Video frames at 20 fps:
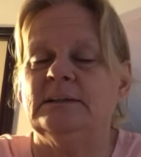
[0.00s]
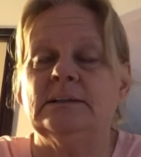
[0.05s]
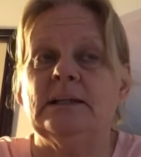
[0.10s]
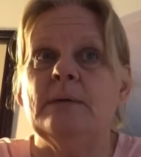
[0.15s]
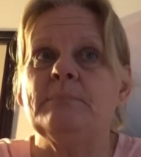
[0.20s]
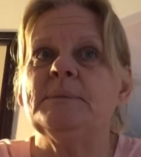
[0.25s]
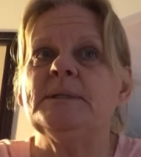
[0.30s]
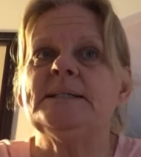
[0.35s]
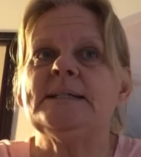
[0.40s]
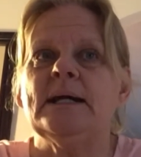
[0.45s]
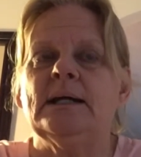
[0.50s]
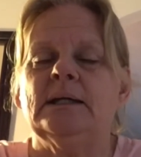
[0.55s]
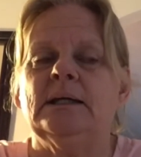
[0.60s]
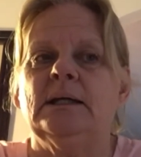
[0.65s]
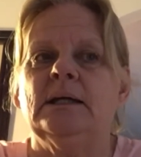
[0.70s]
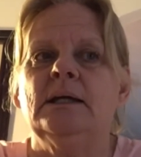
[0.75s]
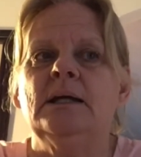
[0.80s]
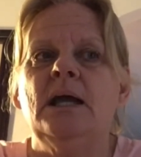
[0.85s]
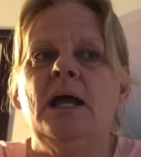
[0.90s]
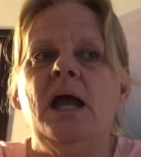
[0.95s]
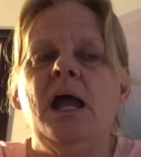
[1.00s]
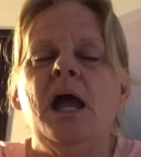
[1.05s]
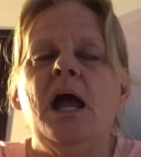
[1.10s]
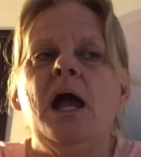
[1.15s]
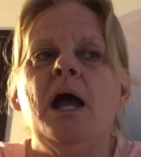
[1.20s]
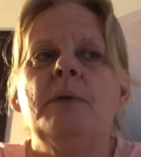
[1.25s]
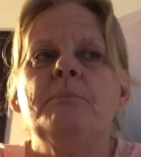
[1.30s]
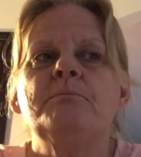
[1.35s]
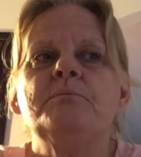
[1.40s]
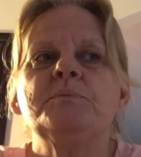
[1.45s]
Let me tell you,
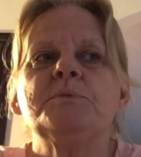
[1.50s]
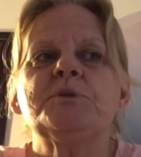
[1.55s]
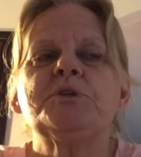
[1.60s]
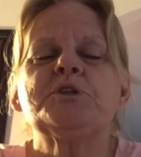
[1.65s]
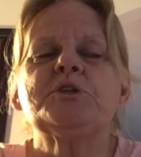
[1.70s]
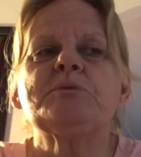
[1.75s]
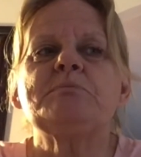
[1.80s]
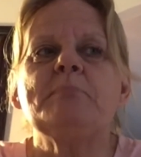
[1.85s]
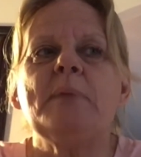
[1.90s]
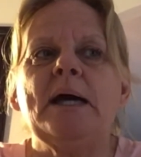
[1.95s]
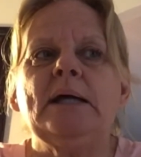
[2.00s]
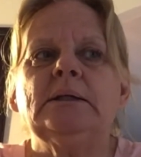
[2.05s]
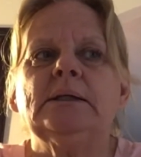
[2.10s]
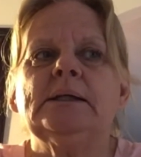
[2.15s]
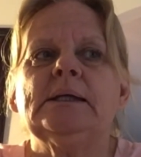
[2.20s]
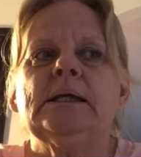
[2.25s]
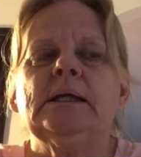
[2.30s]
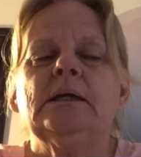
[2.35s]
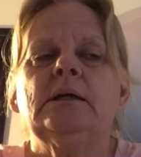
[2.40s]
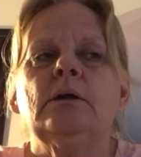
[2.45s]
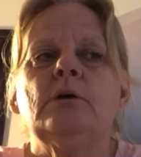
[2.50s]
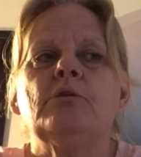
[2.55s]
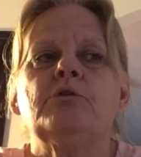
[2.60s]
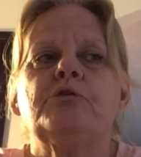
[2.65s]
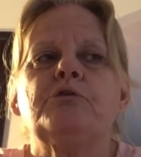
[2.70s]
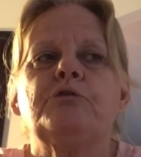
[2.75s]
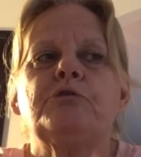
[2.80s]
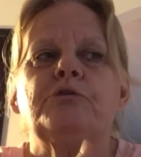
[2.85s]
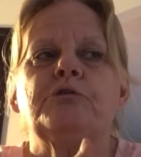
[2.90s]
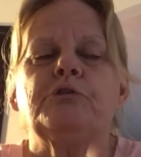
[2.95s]
smelling
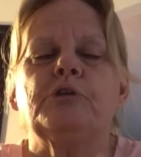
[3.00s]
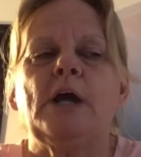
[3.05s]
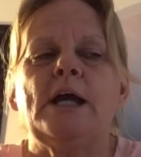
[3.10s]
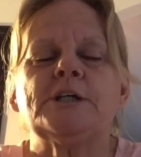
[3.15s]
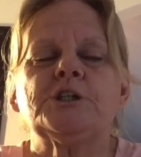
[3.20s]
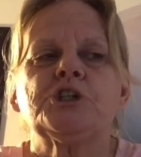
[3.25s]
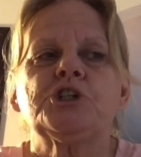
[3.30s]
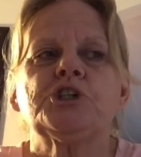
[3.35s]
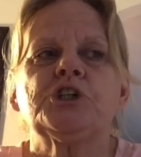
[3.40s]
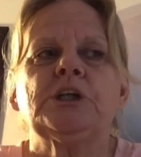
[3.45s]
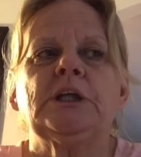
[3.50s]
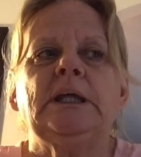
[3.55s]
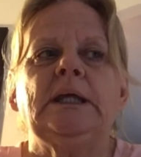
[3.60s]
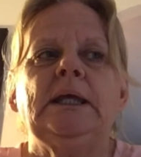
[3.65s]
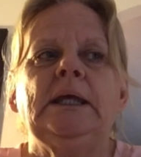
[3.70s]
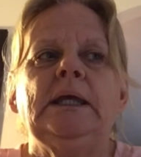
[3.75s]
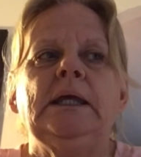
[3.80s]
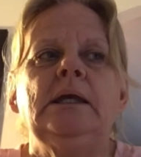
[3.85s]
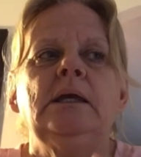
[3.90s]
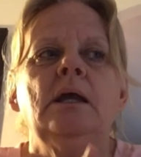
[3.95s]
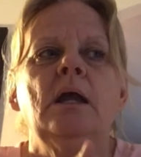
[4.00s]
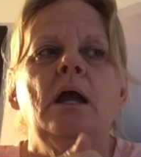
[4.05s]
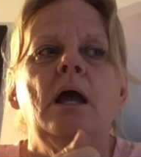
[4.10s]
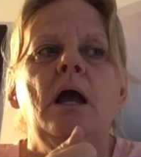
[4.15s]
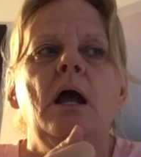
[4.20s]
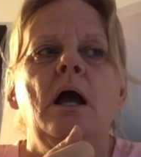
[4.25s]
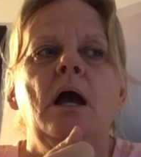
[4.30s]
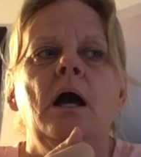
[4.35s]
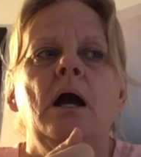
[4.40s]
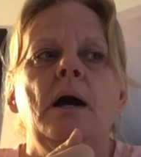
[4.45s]
freshly
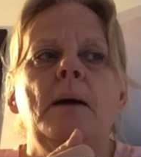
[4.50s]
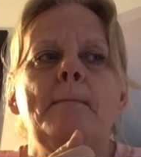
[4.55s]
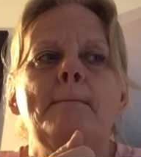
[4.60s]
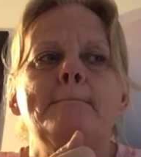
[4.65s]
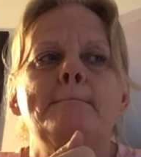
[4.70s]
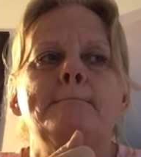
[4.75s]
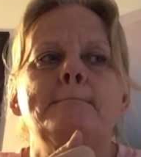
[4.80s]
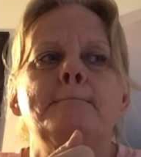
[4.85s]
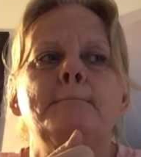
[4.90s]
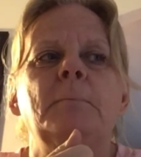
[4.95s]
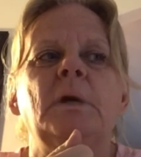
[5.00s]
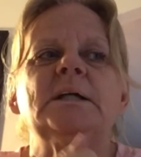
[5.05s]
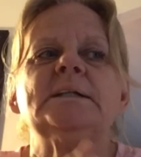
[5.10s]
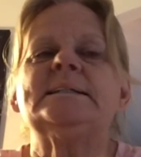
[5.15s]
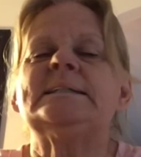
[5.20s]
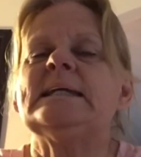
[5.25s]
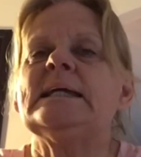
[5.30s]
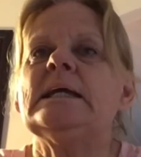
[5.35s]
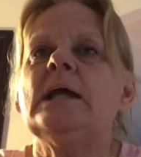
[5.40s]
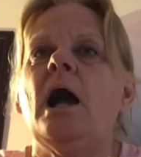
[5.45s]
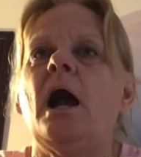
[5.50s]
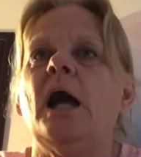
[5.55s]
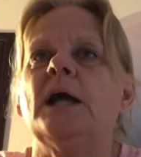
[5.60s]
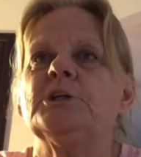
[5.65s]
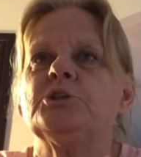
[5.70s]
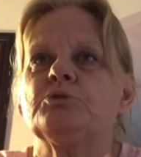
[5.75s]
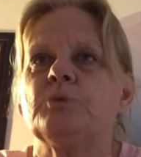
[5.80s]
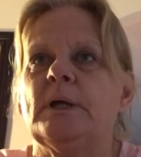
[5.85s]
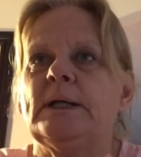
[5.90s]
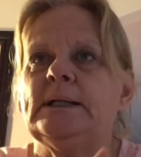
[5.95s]

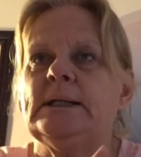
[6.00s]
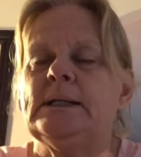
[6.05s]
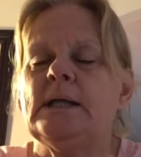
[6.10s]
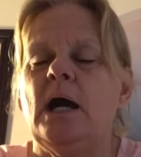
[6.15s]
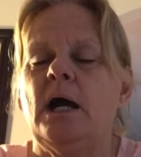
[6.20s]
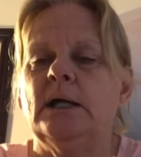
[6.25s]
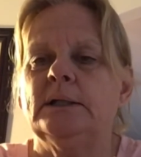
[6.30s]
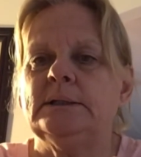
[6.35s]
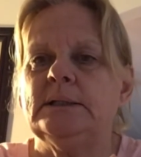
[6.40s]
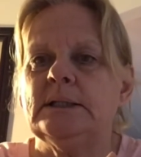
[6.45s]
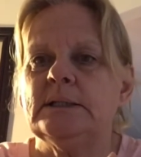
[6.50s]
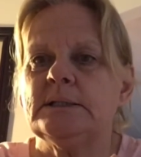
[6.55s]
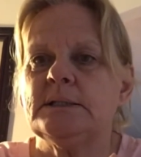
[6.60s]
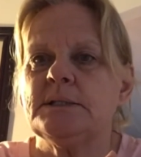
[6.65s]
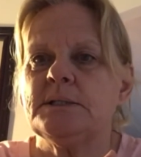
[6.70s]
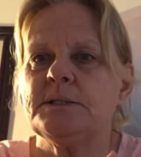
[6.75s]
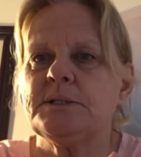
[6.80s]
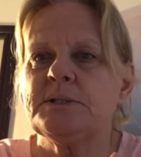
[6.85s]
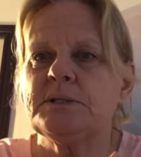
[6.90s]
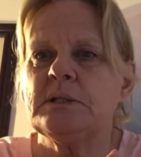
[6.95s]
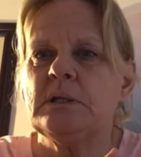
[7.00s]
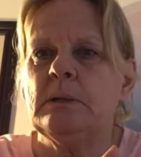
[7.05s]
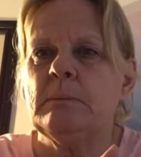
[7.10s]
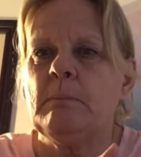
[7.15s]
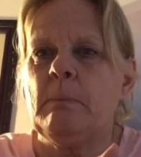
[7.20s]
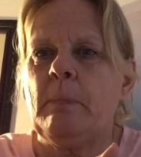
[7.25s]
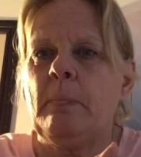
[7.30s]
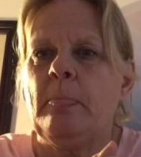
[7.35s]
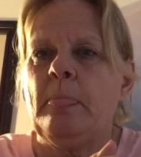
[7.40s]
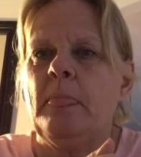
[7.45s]
dehydrated onions
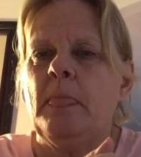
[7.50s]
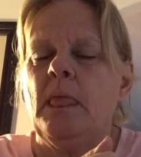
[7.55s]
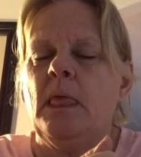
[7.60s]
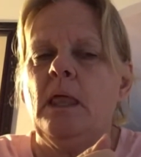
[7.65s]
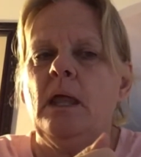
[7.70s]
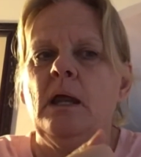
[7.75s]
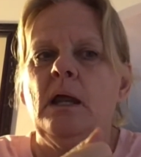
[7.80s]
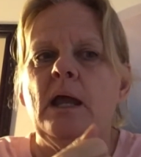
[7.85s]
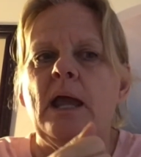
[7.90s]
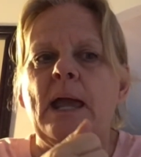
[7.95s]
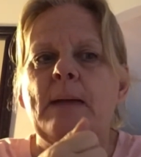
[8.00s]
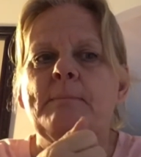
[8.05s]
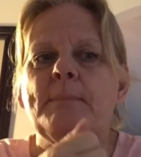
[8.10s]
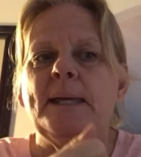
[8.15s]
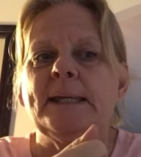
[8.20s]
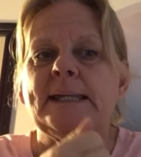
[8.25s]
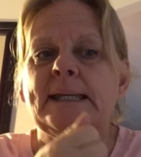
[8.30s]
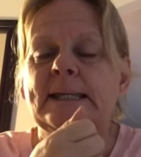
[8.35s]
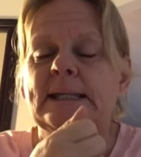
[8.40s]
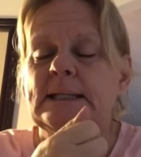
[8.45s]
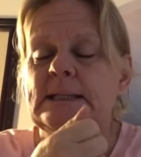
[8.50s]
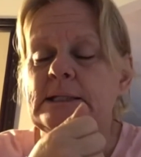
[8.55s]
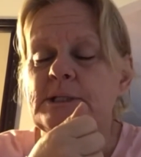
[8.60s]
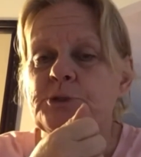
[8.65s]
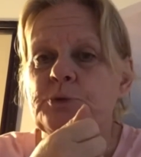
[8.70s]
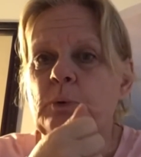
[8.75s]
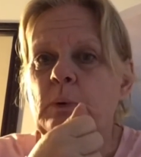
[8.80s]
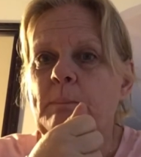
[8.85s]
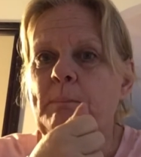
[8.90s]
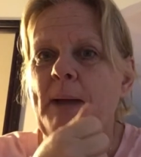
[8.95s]
and making it
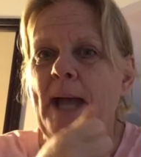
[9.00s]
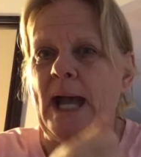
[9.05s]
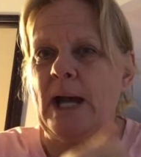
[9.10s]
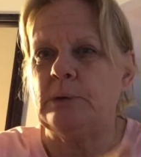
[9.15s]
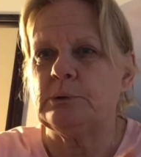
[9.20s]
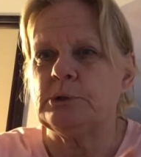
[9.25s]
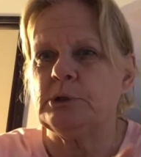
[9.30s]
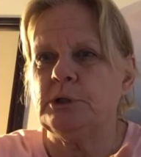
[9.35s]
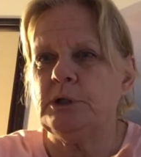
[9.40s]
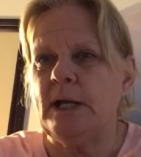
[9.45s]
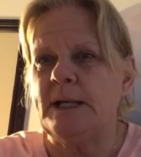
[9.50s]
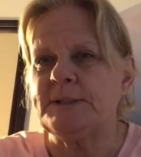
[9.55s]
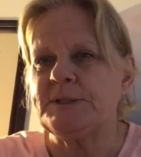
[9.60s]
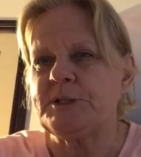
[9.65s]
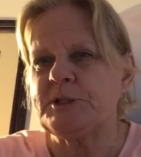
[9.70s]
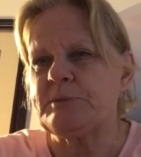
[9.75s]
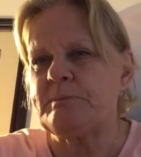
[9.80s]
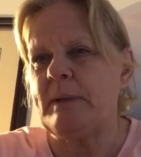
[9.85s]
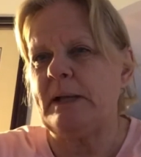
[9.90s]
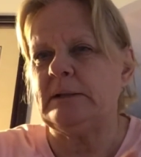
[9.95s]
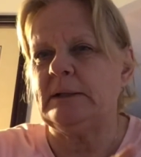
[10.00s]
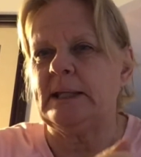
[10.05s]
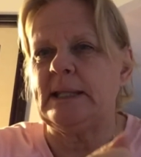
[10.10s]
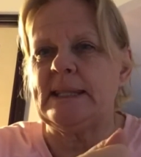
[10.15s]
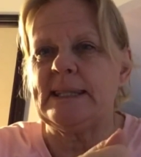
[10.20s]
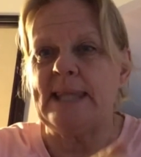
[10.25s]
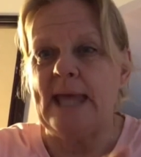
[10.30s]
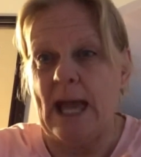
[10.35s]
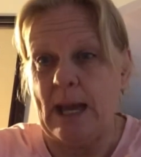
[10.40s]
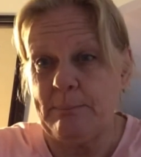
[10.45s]
into a powder and smelling
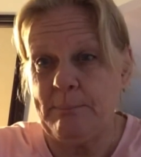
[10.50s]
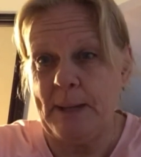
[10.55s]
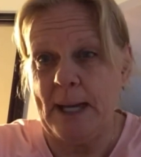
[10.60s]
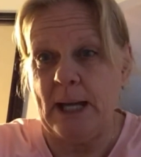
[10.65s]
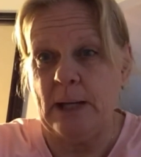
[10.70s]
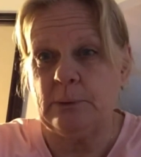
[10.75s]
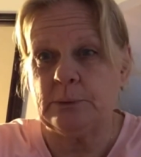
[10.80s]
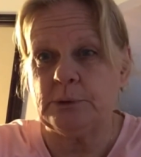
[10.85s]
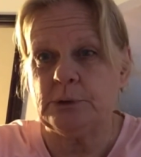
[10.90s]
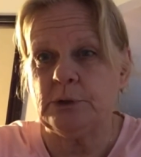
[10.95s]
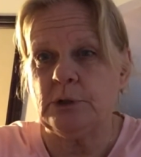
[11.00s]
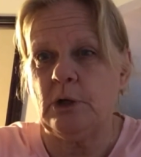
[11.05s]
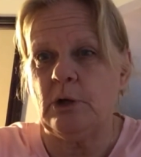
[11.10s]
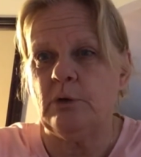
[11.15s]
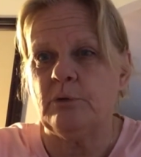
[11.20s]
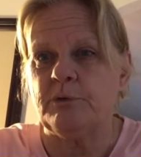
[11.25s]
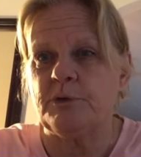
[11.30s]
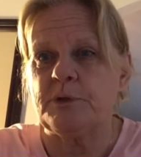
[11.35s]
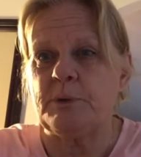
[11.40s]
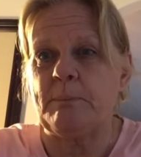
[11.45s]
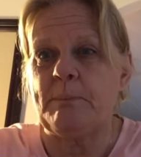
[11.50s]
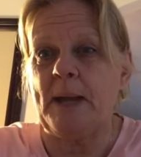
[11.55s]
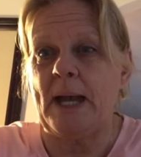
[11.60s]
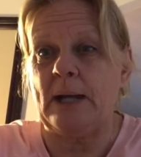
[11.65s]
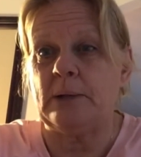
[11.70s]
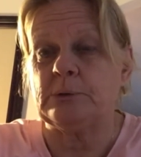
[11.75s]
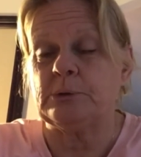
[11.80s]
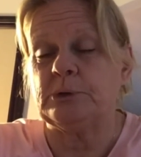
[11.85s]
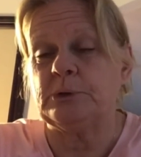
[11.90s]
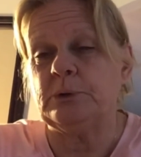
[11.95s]
that powder over the
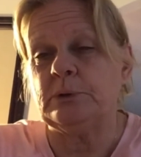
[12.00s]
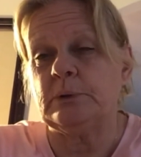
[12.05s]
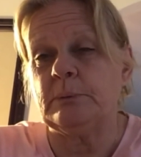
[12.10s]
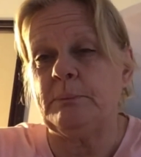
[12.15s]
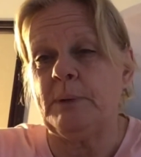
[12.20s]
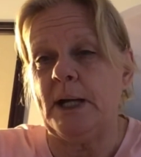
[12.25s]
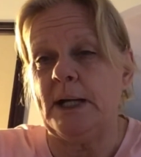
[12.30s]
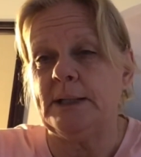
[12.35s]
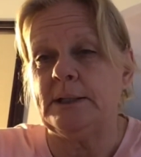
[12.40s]
powder you could buy,